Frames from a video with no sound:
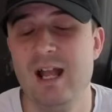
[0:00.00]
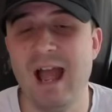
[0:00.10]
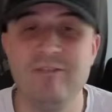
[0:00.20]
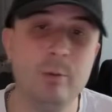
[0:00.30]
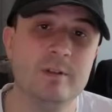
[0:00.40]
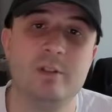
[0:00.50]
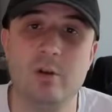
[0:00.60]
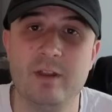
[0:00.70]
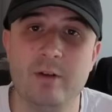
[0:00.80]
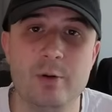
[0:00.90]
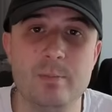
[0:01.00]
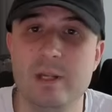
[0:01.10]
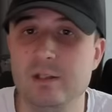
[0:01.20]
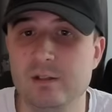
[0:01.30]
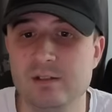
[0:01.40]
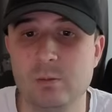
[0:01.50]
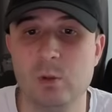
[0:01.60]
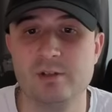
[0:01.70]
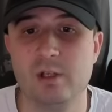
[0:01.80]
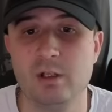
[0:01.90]
Everyone's got their own opinions on
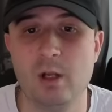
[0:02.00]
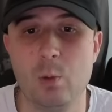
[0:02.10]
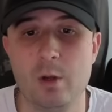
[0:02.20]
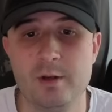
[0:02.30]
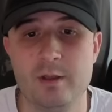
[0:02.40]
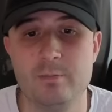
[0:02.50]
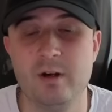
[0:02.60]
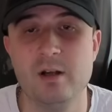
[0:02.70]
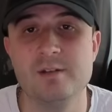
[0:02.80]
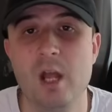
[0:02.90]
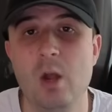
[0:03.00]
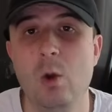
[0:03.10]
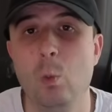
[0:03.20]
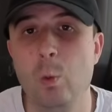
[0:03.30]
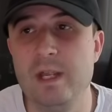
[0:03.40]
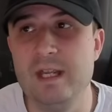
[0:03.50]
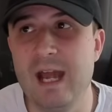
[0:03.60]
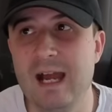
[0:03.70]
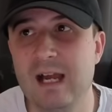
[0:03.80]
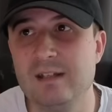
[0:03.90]
what's going to go on in the price. We
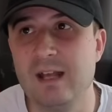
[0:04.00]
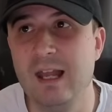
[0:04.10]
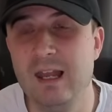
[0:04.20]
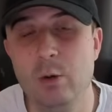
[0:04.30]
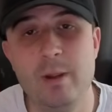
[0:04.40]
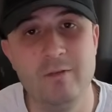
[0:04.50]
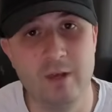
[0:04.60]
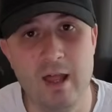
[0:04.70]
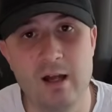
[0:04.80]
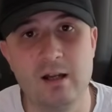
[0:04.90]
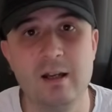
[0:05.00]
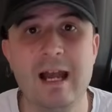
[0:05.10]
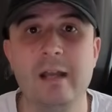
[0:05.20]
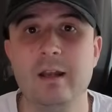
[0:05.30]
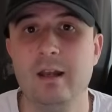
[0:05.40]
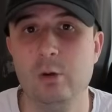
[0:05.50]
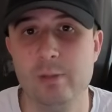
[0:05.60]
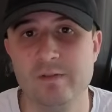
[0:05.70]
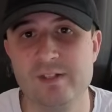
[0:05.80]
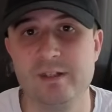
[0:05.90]
had a little bit of luck and a little
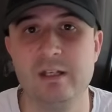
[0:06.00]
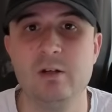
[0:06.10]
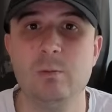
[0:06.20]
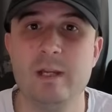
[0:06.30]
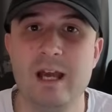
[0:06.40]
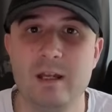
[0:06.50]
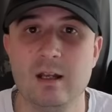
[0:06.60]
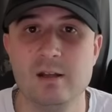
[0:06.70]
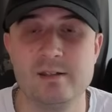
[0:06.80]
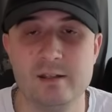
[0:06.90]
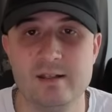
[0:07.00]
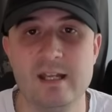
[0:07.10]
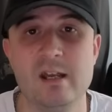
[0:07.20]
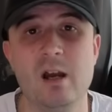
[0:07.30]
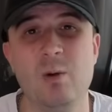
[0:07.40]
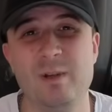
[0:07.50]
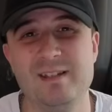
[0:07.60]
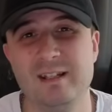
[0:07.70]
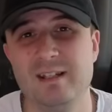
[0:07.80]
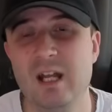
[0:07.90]
bit of skill. We analysed the data. We
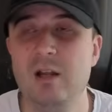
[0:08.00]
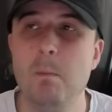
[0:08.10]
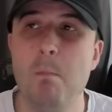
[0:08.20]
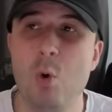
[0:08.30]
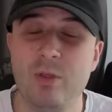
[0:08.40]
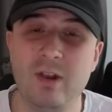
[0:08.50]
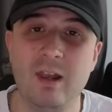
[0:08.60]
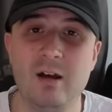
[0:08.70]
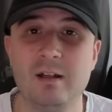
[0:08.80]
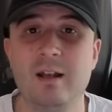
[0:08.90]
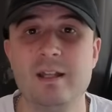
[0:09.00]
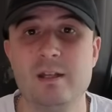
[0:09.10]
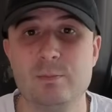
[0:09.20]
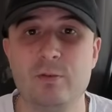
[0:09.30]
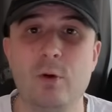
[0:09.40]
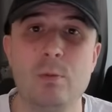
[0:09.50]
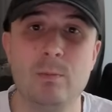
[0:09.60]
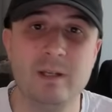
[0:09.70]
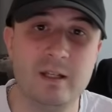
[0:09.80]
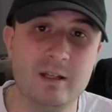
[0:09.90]
said more than likely it's
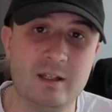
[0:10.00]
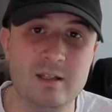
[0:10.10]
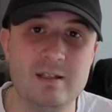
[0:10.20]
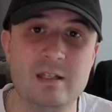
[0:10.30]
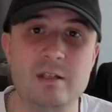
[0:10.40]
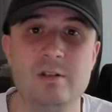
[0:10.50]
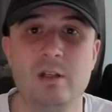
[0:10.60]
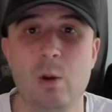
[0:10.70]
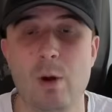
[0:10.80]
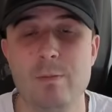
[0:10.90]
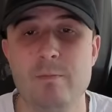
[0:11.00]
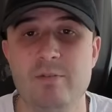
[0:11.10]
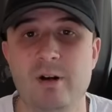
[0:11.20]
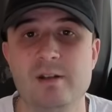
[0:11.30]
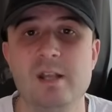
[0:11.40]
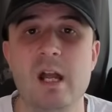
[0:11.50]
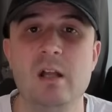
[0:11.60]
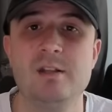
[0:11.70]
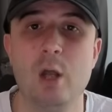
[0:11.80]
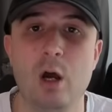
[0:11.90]
probably going to continue to go up in price.
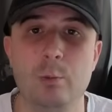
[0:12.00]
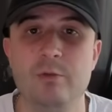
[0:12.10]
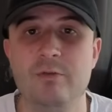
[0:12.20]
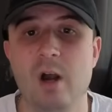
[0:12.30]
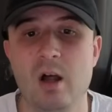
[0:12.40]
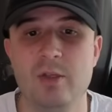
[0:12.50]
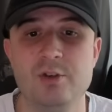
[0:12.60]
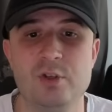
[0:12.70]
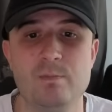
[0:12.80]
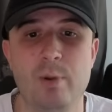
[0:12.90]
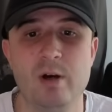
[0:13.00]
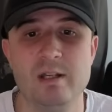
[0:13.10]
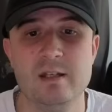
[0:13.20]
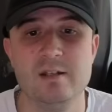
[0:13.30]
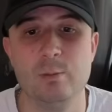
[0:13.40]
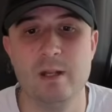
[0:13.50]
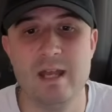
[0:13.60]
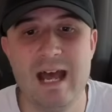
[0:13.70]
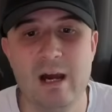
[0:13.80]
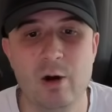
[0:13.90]
So I would rather just buy into it
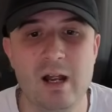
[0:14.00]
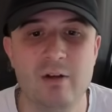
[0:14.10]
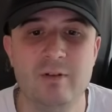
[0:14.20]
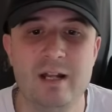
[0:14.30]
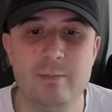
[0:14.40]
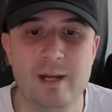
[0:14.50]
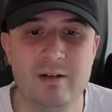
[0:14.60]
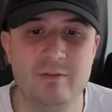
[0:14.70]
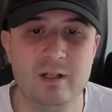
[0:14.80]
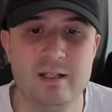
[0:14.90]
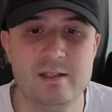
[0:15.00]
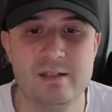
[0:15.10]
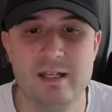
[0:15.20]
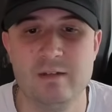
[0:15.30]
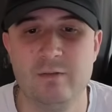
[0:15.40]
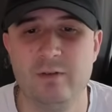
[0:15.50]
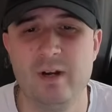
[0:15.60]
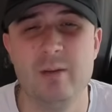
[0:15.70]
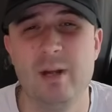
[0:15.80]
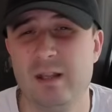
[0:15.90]
now at around about release date for
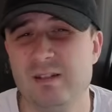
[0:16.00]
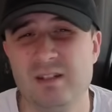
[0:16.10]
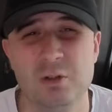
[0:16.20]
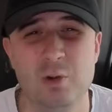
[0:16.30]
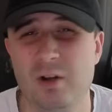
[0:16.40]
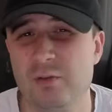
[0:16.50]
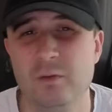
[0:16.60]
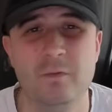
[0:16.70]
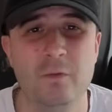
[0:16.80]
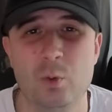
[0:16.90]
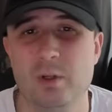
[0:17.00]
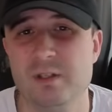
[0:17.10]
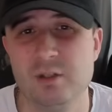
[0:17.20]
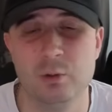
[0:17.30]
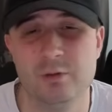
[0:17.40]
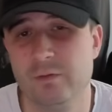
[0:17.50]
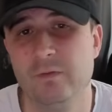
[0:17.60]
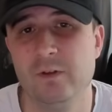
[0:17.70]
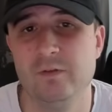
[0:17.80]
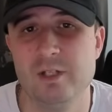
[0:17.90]
around about this $240,
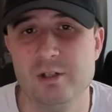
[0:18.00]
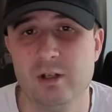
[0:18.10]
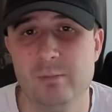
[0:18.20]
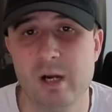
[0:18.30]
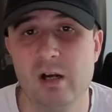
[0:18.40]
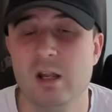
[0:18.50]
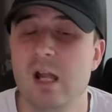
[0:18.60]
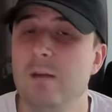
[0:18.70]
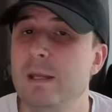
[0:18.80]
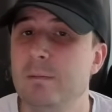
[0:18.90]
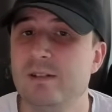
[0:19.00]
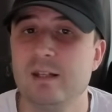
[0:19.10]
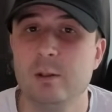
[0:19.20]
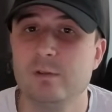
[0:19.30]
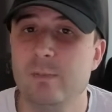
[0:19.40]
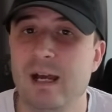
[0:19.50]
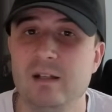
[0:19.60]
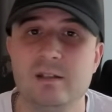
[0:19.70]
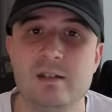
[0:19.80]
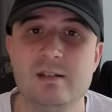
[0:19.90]
$250 mark. People said I was
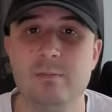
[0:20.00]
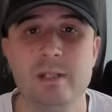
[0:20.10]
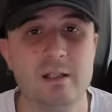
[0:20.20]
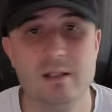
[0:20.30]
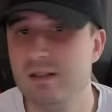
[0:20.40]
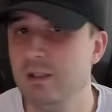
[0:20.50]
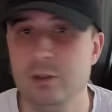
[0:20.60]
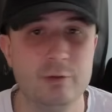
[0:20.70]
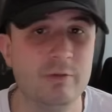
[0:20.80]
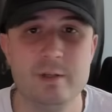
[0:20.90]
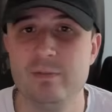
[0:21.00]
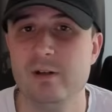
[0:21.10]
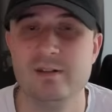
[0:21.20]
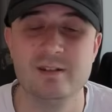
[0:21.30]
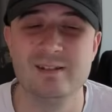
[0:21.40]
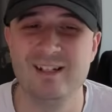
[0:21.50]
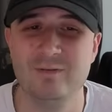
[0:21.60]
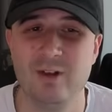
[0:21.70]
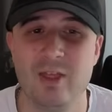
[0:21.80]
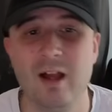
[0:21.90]
mad because there'd be continued reprints and stuff
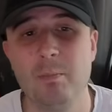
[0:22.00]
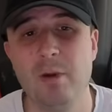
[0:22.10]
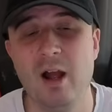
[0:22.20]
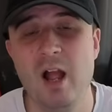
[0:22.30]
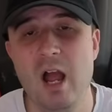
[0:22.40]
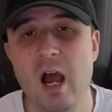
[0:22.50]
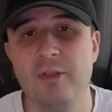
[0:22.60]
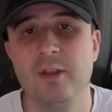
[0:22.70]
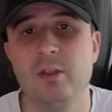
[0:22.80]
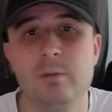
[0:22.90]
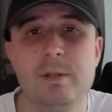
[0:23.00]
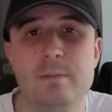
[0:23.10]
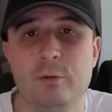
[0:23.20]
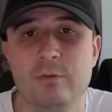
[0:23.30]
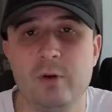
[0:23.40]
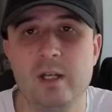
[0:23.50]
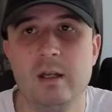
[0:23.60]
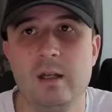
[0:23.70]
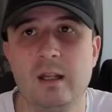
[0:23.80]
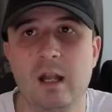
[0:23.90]
like that. But I think that people
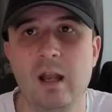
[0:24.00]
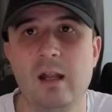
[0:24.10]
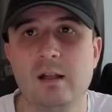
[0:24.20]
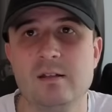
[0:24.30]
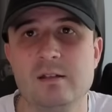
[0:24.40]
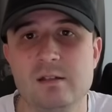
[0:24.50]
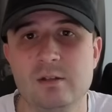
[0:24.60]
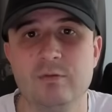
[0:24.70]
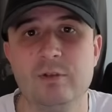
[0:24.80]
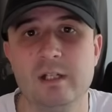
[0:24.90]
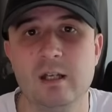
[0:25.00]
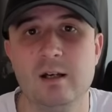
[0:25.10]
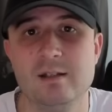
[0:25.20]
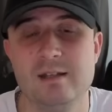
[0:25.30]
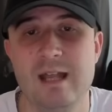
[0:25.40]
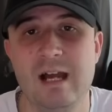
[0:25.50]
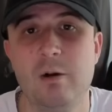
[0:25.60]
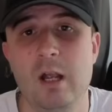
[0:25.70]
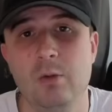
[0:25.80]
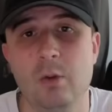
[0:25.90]
really neglect to realise now
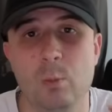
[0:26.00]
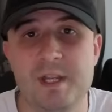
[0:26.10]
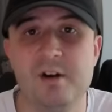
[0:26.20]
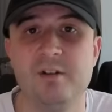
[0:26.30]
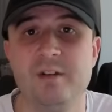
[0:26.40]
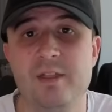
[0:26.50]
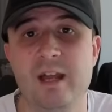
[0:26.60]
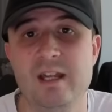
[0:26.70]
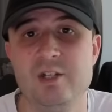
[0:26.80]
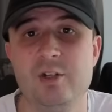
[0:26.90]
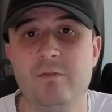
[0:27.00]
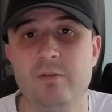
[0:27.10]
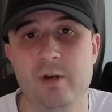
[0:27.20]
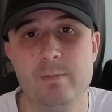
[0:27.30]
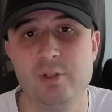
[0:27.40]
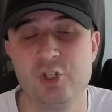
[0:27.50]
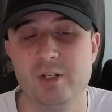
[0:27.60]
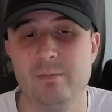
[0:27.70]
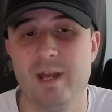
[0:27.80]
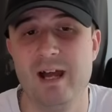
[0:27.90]
that we are in the age of the rip and
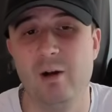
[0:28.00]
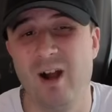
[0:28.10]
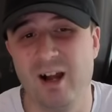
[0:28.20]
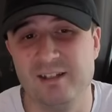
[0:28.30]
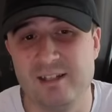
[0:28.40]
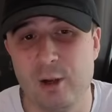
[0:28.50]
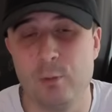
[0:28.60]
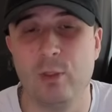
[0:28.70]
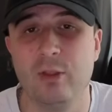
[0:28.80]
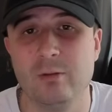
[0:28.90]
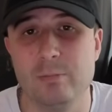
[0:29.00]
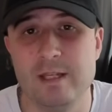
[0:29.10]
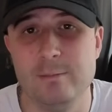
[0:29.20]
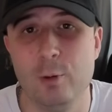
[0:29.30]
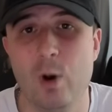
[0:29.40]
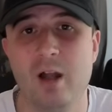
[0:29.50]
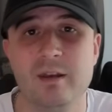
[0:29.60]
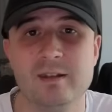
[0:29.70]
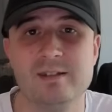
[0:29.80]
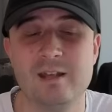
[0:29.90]
ship now. I don't think people
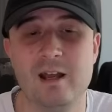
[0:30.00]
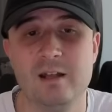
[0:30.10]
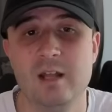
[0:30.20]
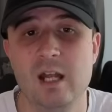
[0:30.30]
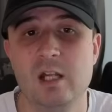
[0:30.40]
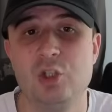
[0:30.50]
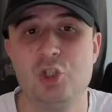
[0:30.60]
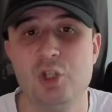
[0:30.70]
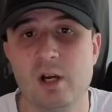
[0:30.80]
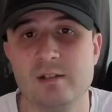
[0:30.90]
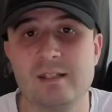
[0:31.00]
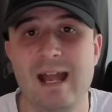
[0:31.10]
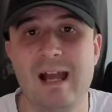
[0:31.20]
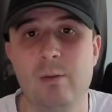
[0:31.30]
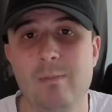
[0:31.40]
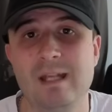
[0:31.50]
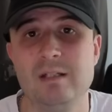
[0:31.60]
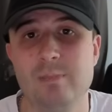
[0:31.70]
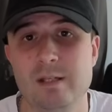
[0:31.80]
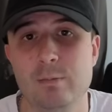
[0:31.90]
understand just how many
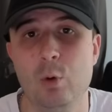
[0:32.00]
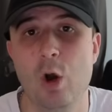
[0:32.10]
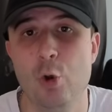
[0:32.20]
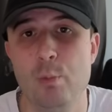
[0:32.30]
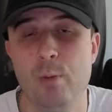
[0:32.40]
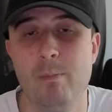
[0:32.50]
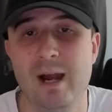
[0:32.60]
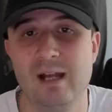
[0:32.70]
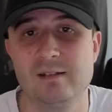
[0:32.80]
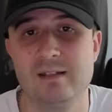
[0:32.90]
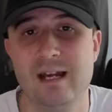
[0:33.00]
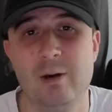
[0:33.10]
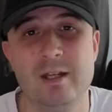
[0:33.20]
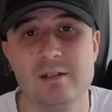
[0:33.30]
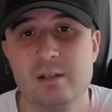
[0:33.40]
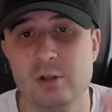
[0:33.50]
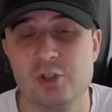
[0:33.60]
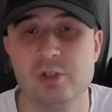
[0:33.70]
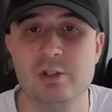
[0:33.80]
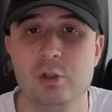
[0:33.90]
people open packs now, and it's not
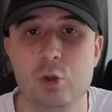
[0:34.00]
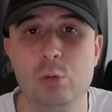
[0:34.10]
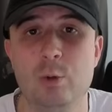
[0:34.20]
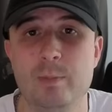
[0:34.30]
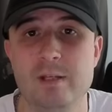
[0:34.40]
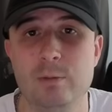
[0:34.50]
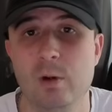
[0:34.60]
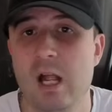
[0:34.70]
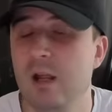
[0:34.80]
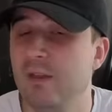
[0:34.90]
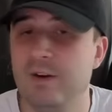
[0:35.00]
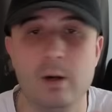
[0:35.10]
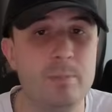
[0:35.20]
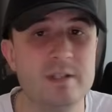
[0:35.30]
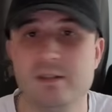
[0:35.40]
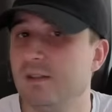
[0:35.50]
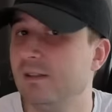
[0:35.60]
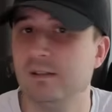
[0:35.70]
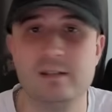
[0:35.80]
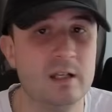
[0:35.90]
just your normal people. There are
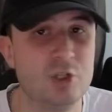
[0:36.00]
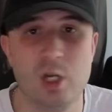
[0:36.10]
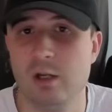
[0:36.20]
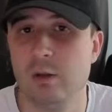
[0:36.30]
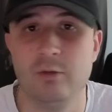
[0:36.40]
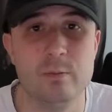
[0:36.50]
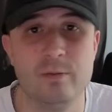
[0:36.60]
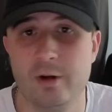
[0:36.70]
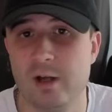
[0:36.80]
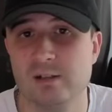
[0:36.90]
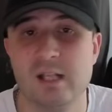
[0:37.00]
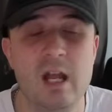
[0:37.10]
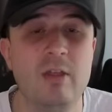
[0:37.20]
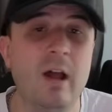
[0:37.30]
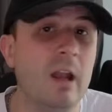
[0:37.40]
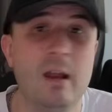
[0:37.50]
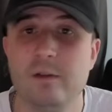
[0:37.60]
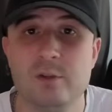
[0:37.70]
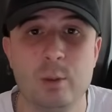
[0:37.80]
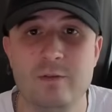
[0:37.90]
businesses that are churning through products that are
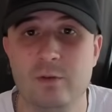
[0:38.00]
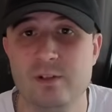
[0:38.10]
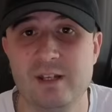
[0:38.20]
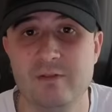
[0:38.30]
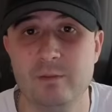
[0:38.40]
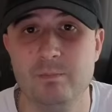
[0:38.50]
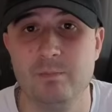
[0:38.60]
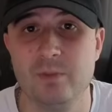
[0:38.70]
live 24/7.